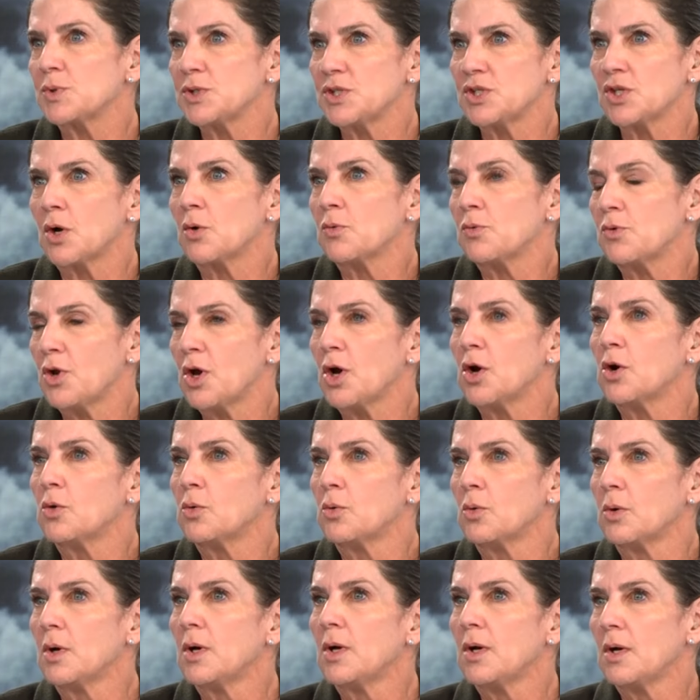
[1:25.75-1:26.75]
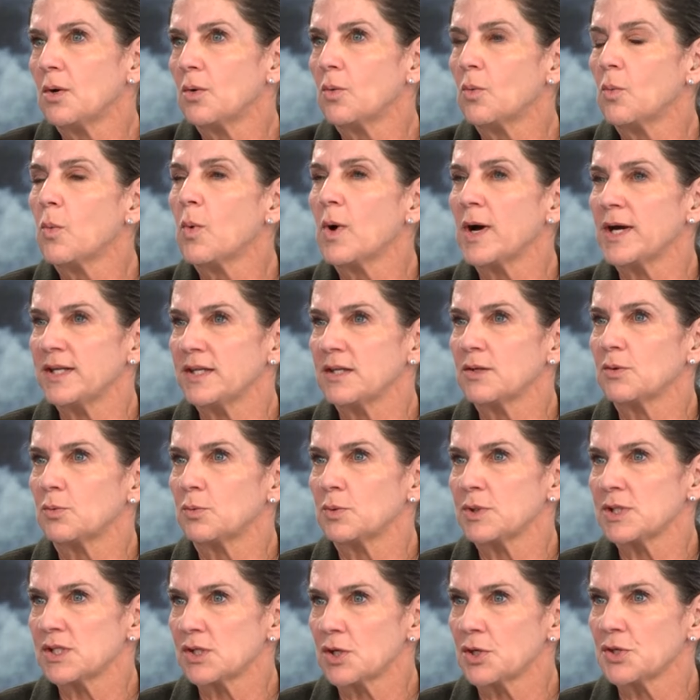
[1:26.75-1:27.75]
we don't know what the
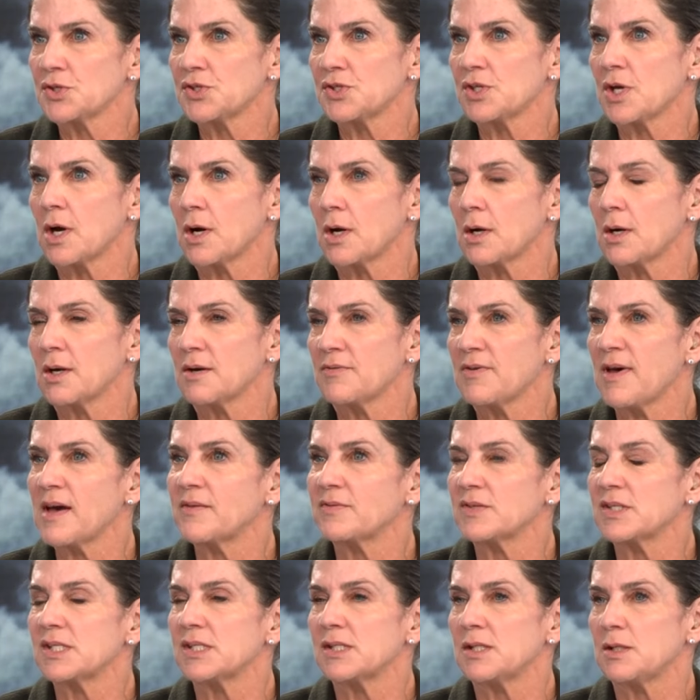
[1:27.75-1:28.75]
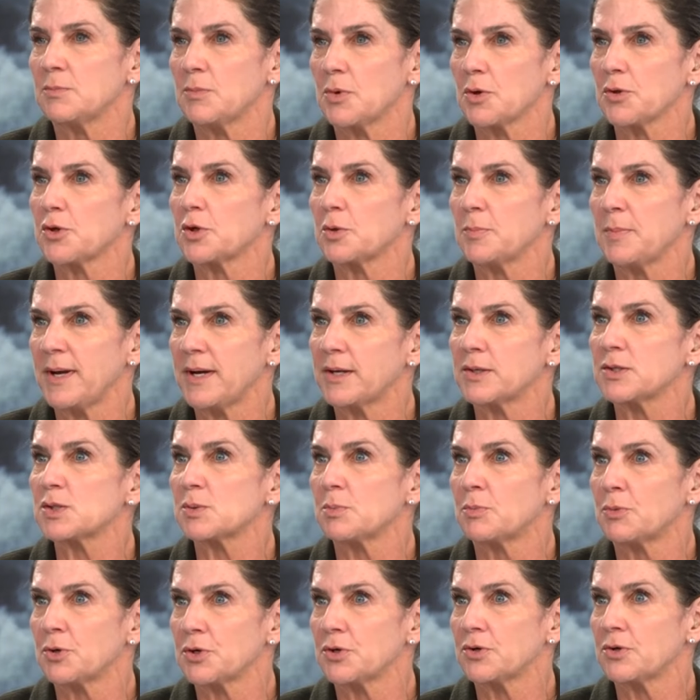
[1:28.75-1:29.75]
results are of having seen both her
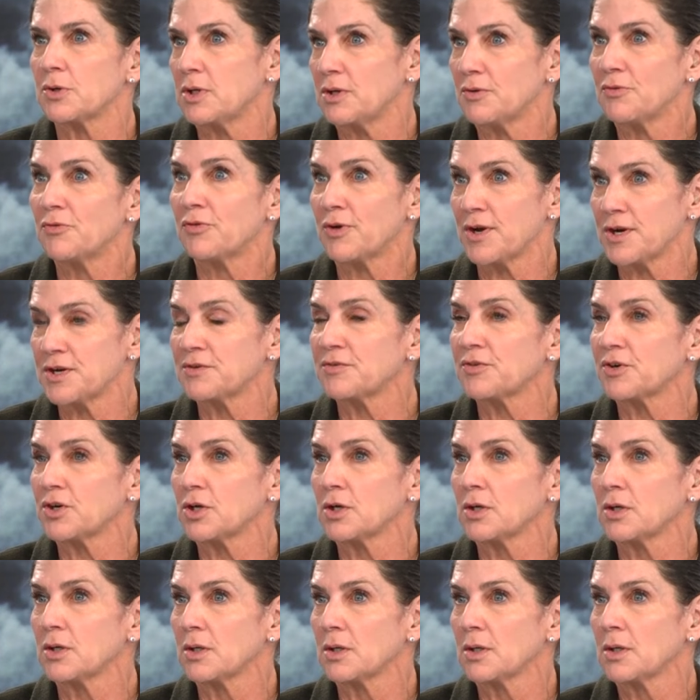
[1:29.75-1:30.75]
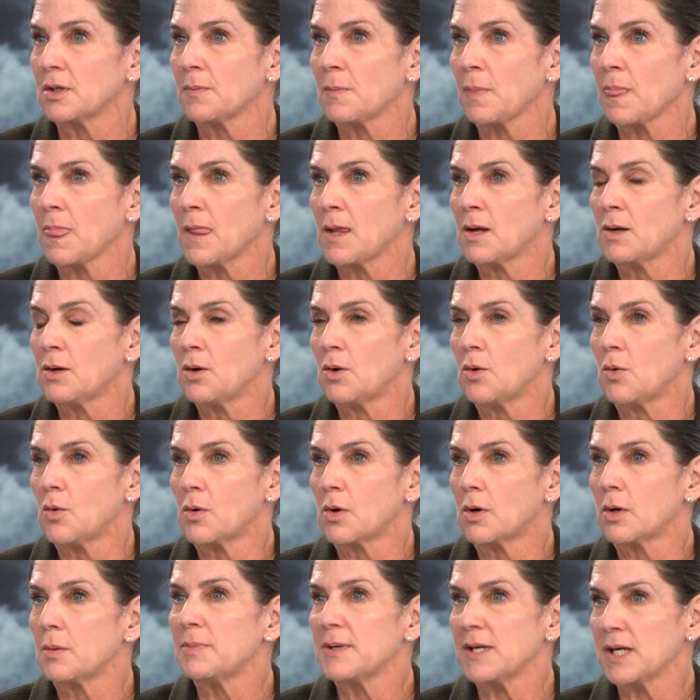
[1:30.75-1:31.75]
parents murdered in front of her,
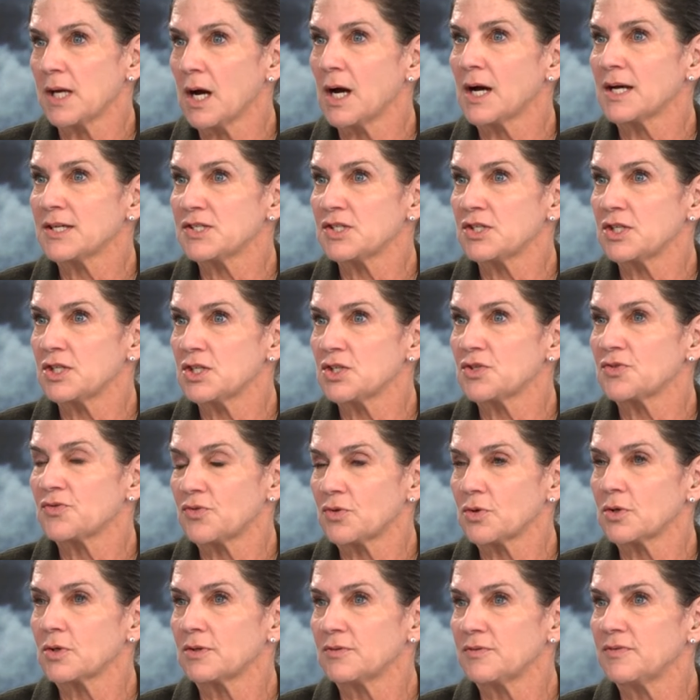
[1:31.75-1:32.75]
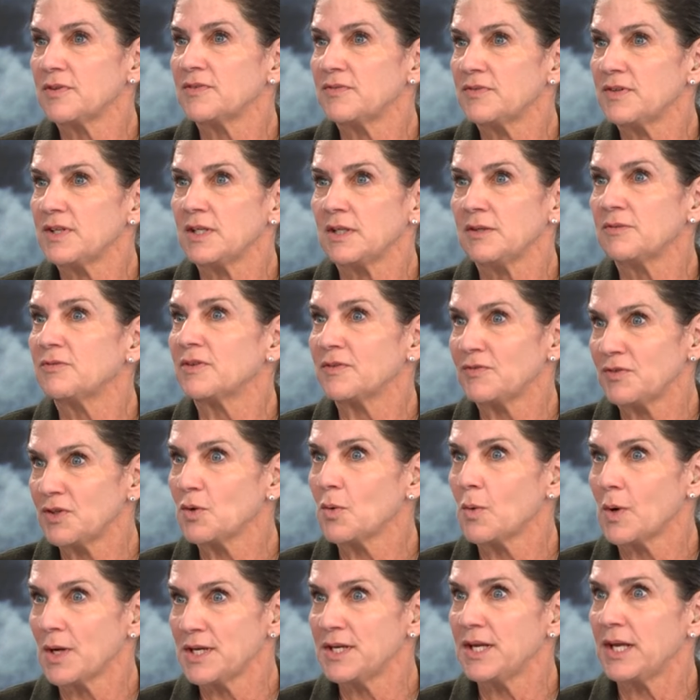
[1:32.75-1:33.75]
or being a hostage for fifty,
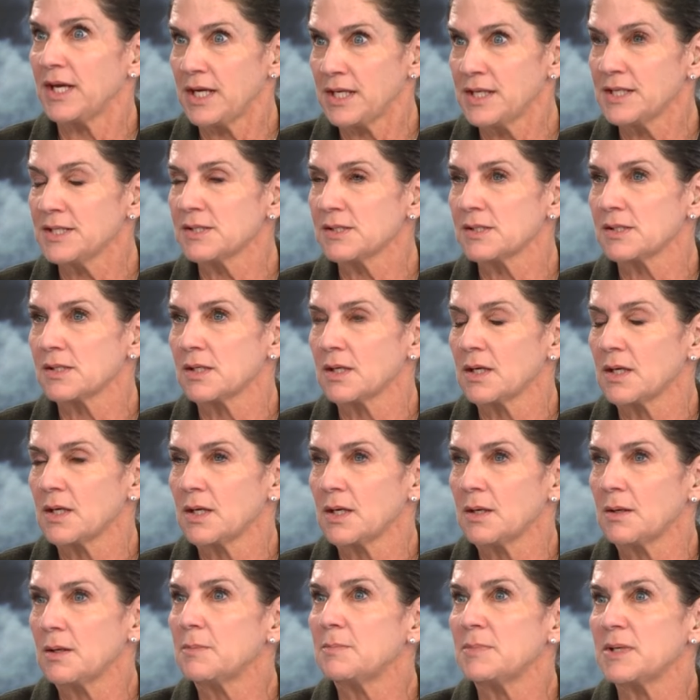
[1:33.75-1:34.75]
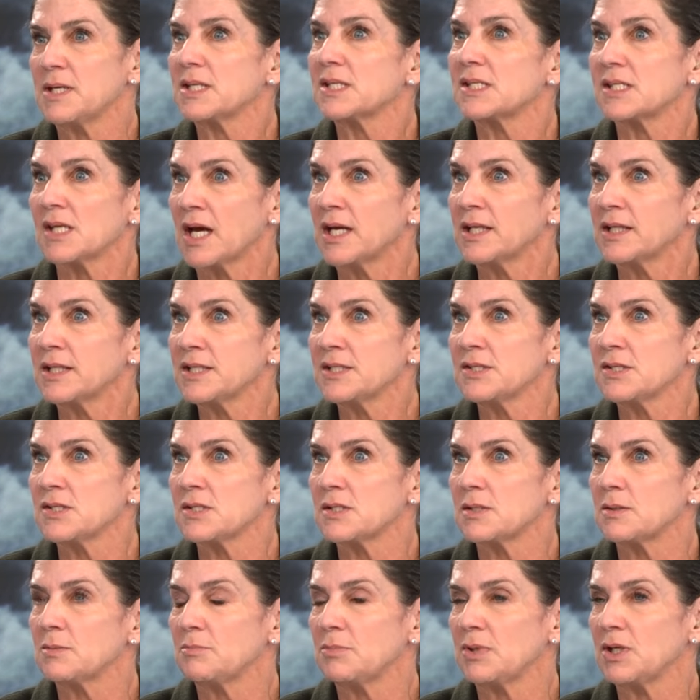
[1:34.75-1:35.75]
fifty-one days, being
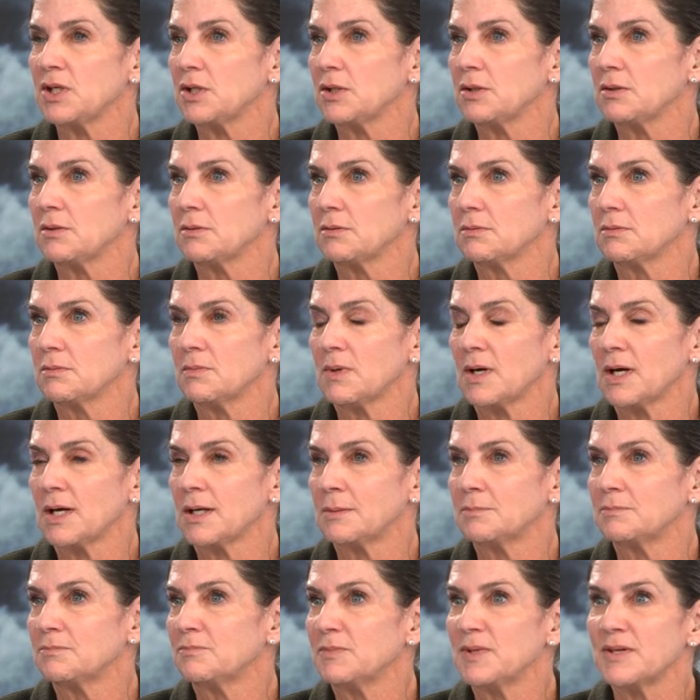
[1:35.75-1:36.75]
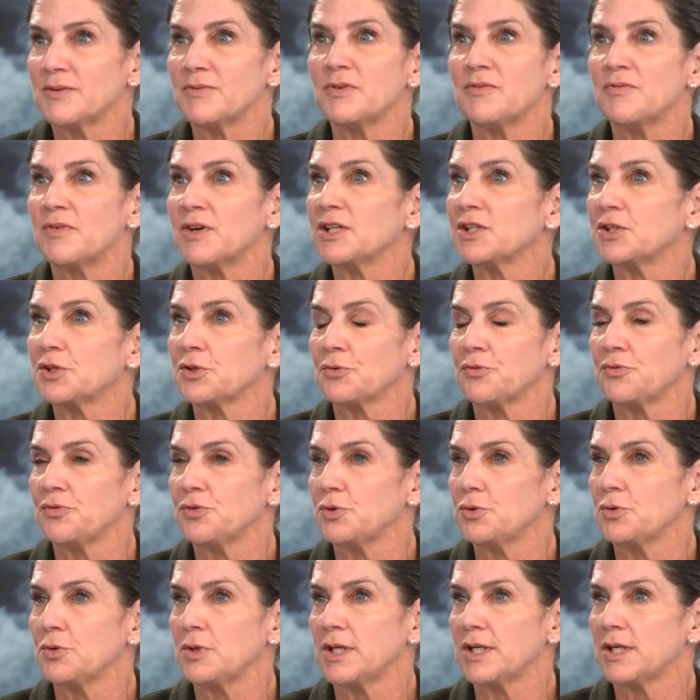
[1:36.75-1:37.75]
silenced, being um, given very little
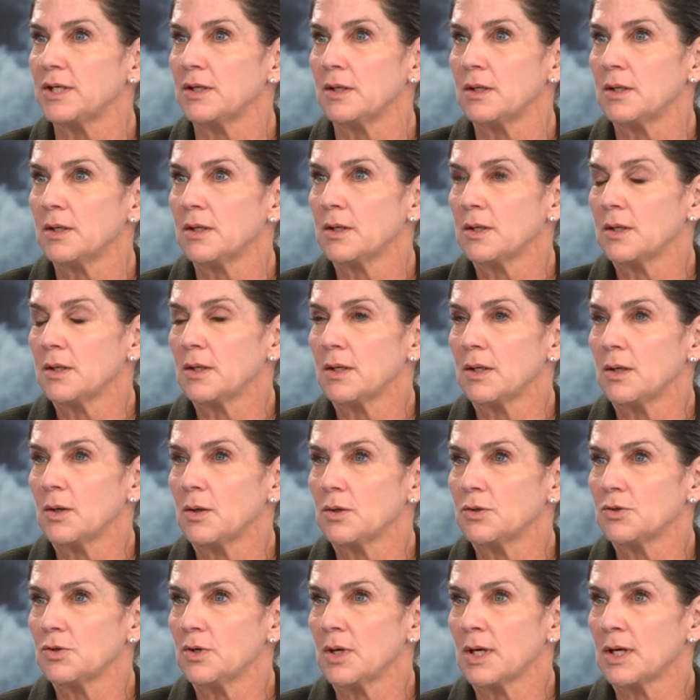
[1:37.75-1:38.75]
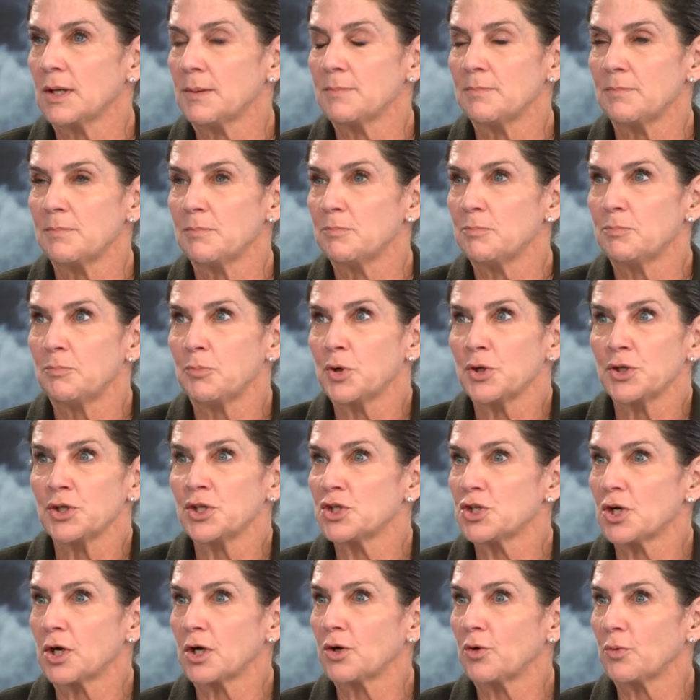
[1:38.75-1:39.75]
food and um, put in a
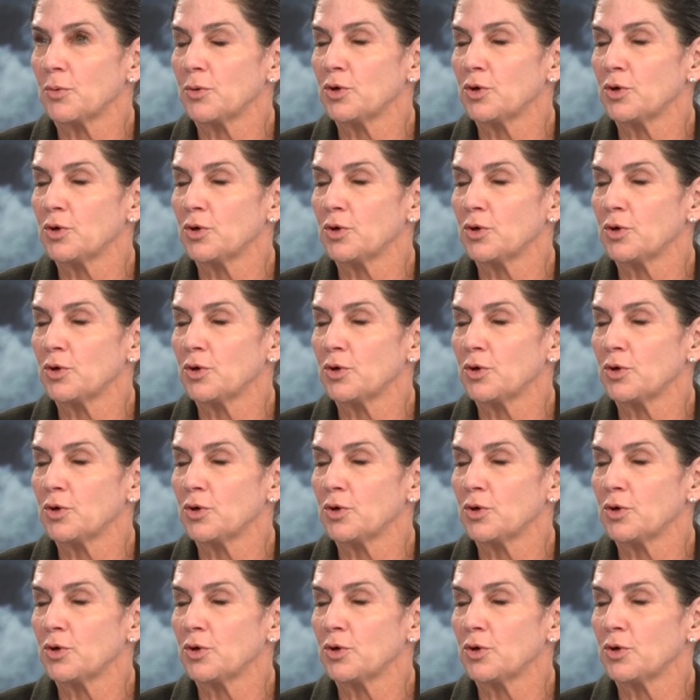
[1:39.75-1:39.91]
dark